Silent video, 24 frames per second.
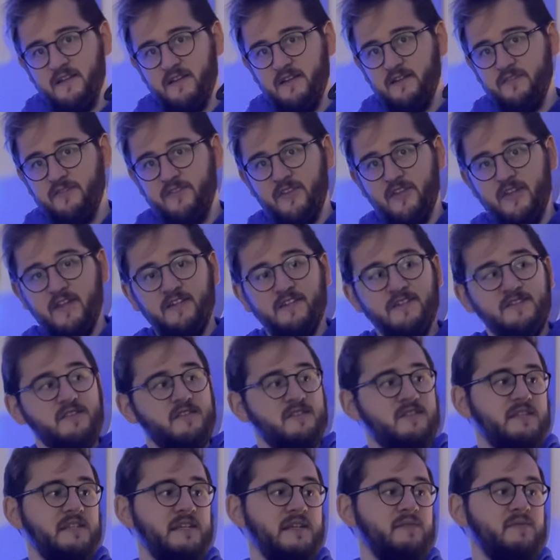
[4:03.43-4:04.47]
enough that it
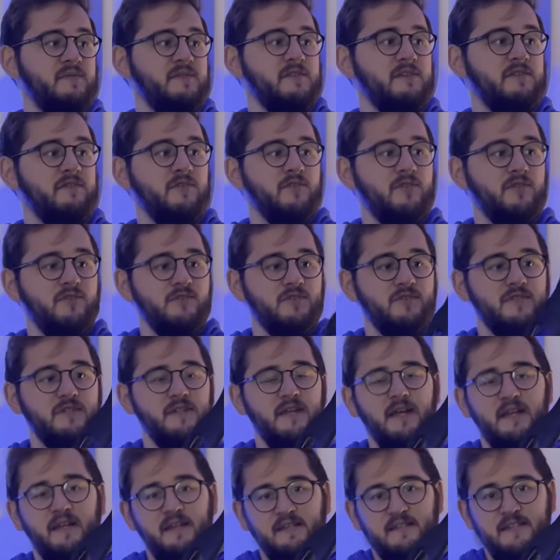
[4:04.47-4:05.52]
doesn't seem to have
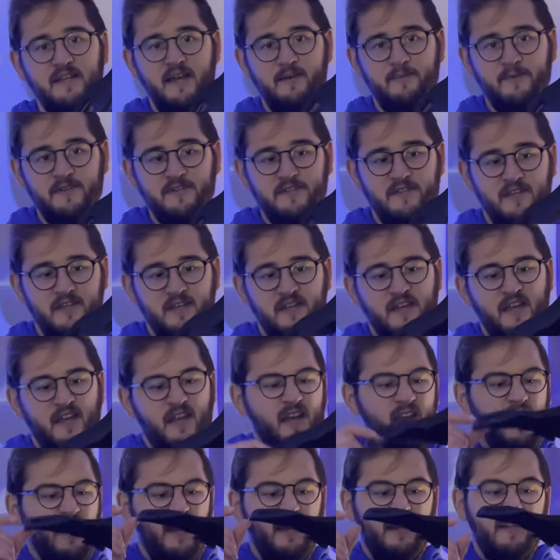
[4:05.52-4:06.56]
caused any damage,
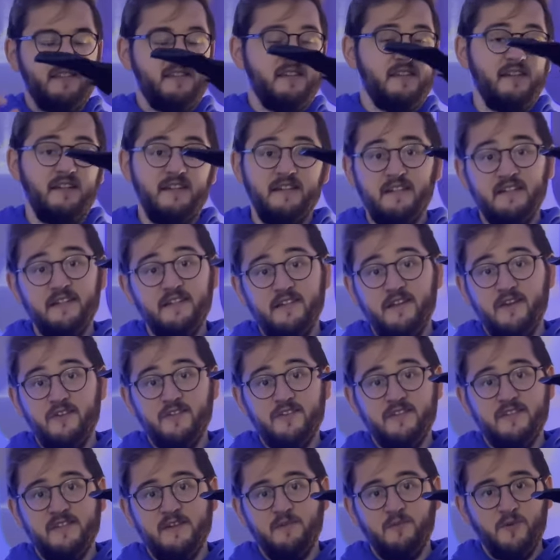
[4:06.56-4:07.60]
and I certainly didn't
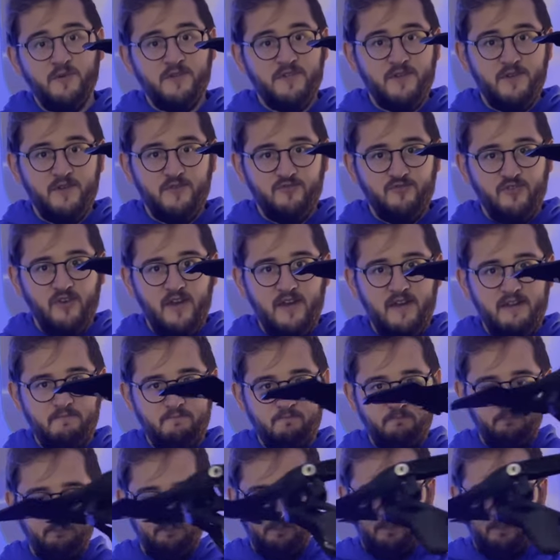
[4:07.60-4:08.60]
notice it once I was riding.